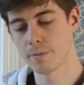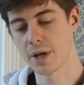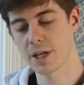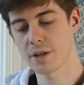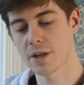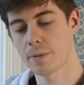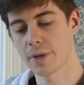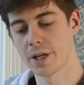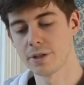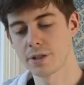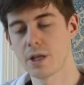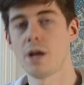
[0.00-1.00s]
making that
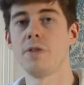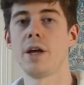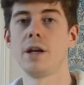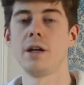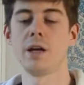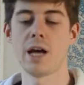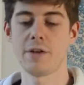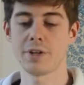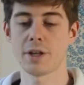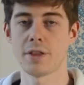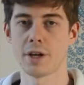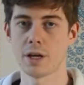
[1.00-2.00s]
blend and then having
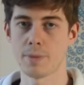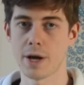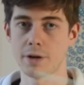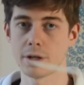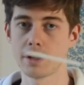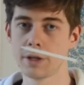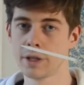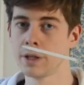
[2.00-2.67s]
a think about it